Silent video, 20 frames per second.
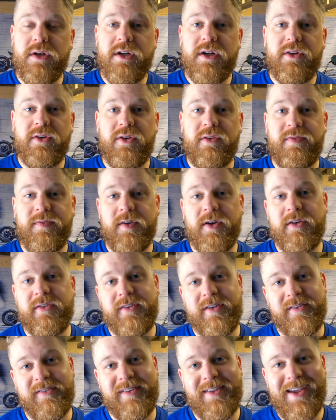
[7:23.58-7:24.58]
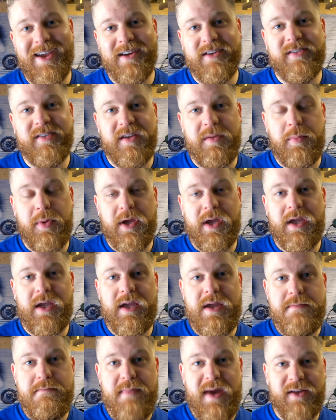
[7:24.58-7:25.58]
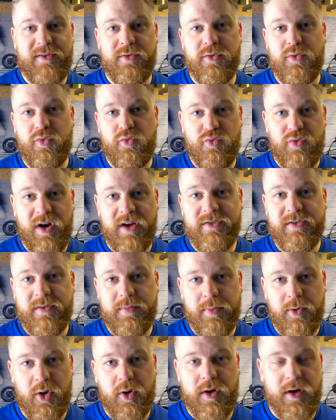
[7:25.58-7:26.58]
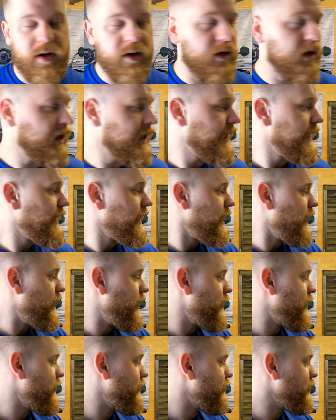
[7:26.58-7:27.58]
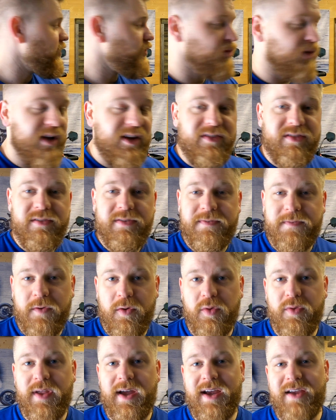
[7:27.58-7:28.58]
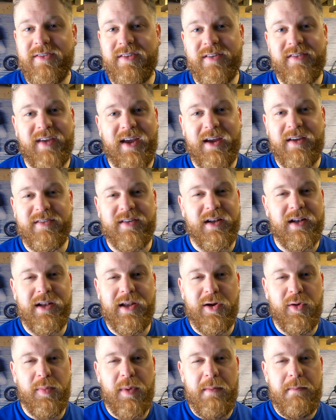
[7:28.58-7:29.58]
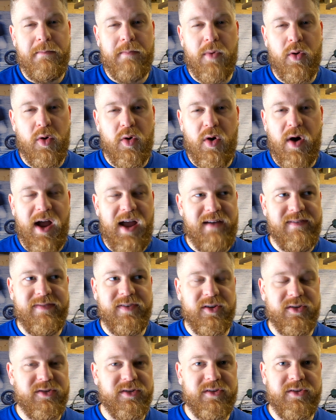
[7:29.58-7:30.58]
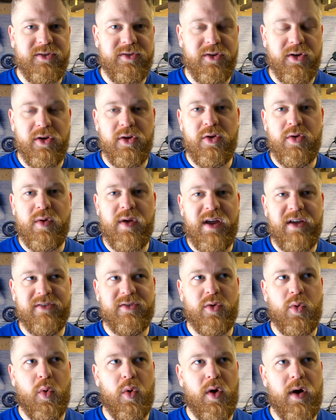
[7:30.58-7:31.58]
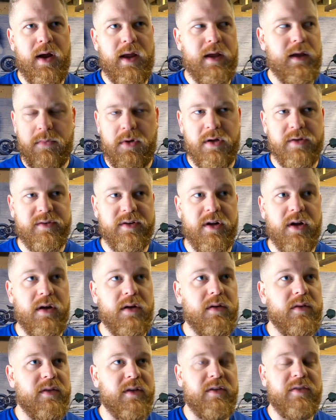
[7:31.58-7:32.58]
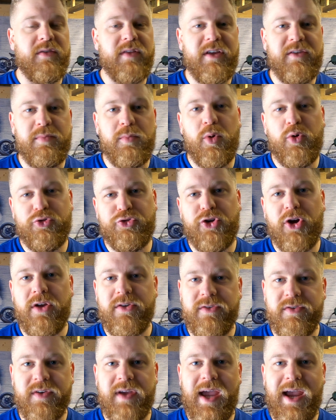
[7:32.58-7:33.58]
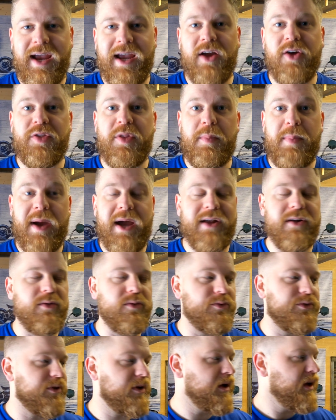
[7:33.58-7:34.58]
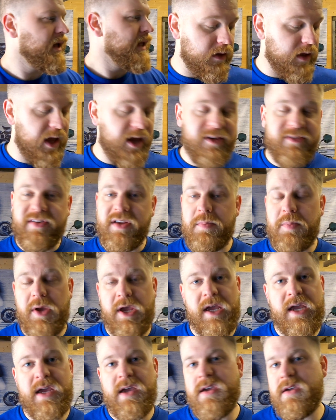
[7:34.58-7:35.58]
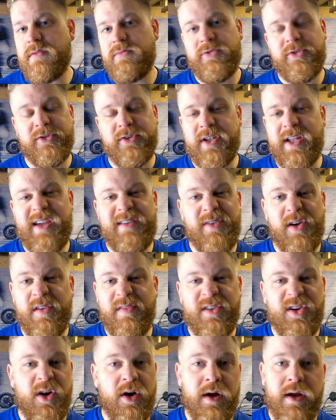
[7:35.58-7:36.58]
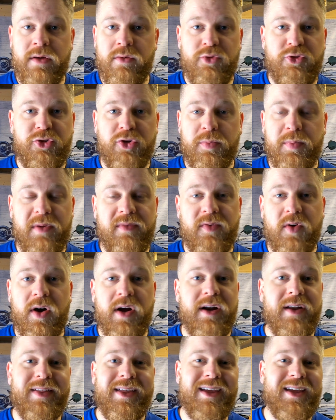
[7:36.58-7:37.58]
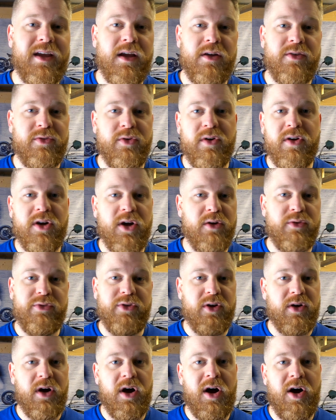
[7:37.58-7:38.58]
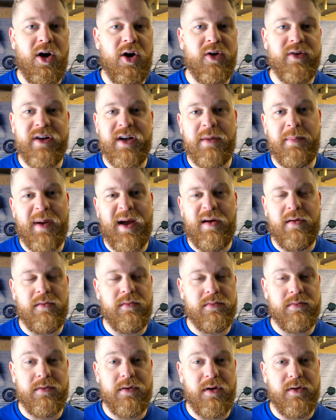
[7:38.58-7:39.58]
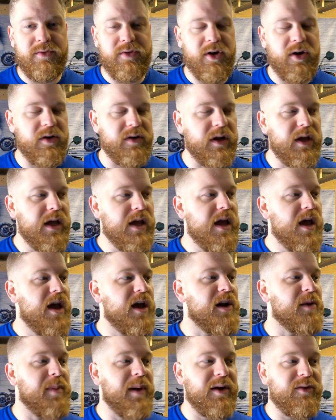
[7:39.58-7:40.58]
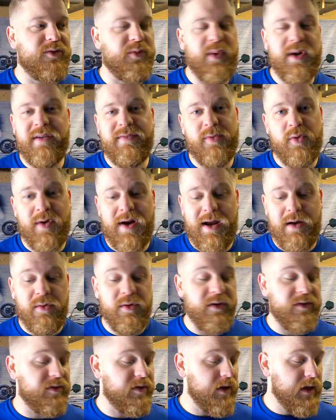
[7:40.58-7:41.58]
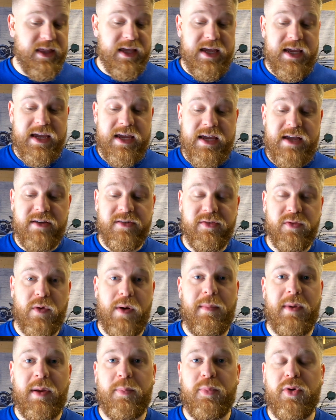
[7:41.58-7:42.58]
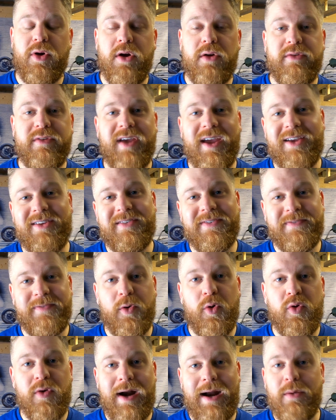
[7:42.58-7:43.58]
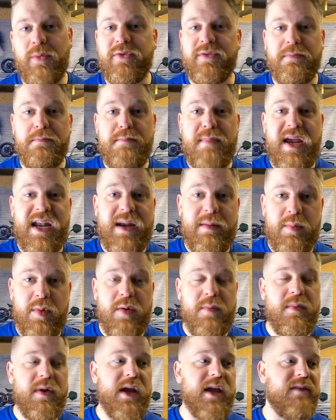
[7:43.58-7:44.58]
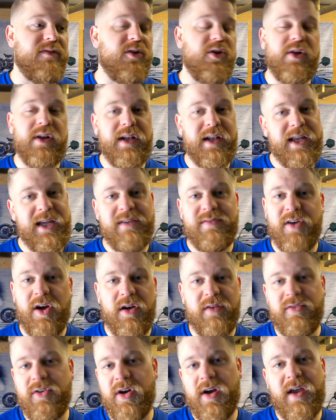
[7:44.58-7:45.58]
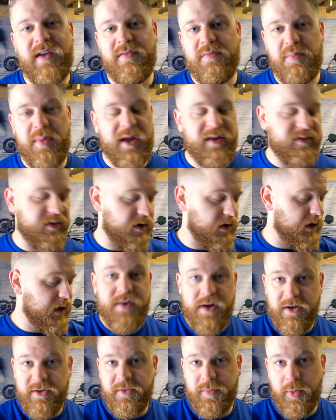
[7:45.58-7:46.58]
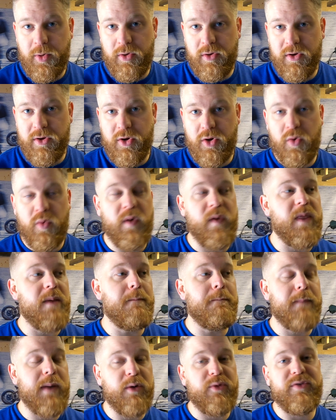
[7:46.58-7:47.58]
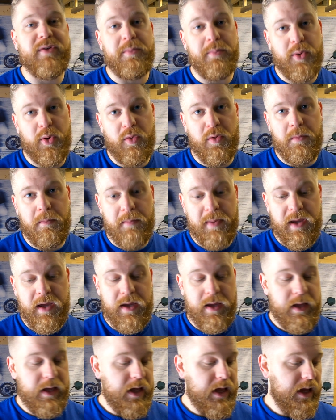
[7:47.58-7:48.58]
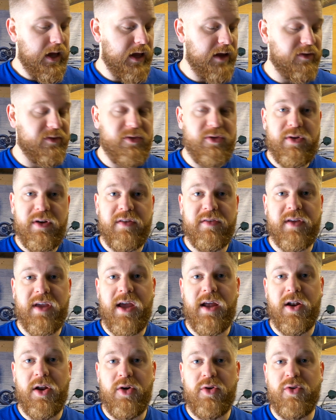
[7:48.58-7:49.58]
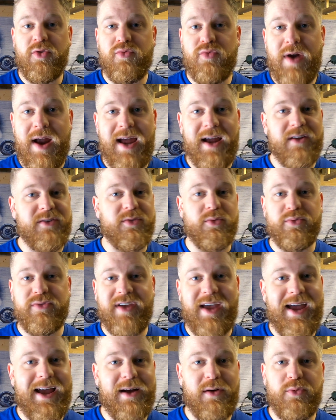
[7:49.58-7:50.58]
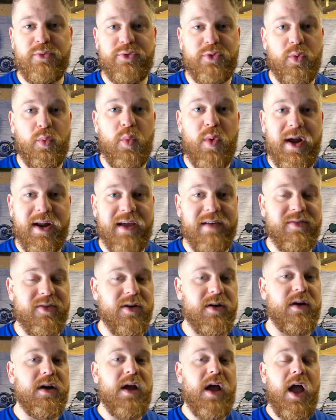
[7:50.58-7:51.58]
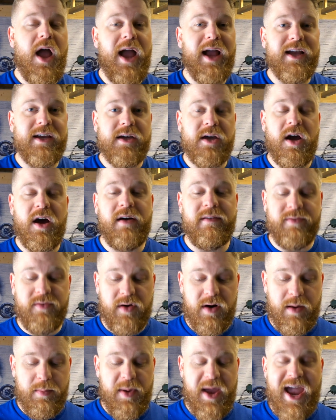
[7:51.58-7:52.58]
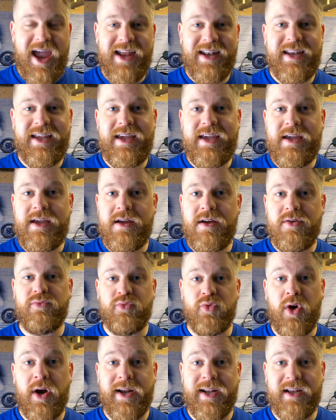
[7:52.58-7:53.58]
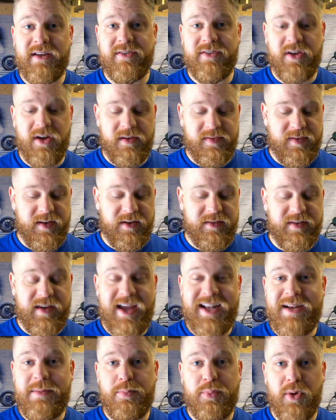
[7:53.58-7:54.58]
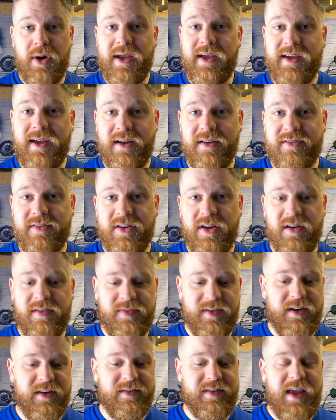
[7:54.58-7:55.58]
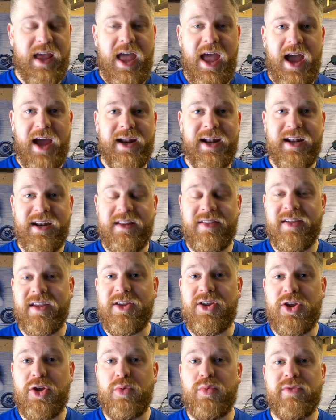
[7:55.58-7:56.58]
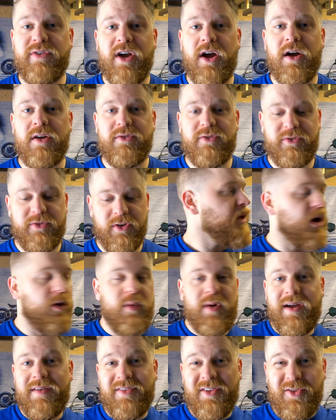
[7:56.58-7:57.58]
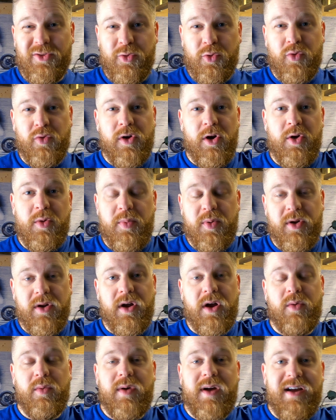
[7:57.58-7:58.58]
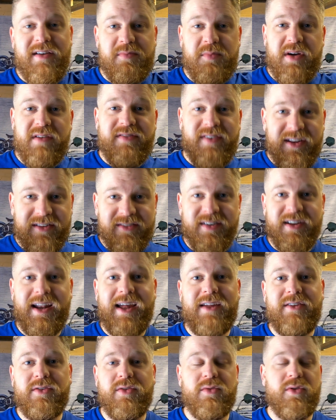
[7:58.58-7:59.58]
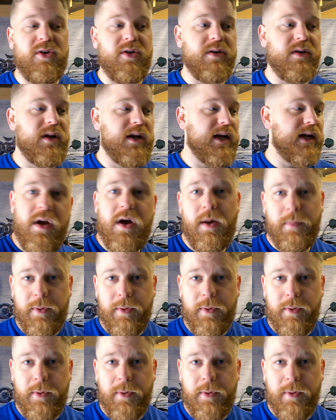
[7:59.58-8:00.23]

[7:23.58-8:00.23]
going to do first is the XCP metal rust blocker. The reason for that is it takes a little bit more effort to do. It's quite, I don't know, there's more chance of getting it on the panels. XCP, just leave overnight, should be fine. I think it sort of goes hard in about 24 hours. The Ceramic Pro takes 4 hours minimum. If you can leave it overnight, even better. First port of call, and the most important bit, is you need to get a load of rags or towels or whatever and cover up any riding surface, any braking surface, and anything you touch. I will have the door open, I will have my ventilator on. I'll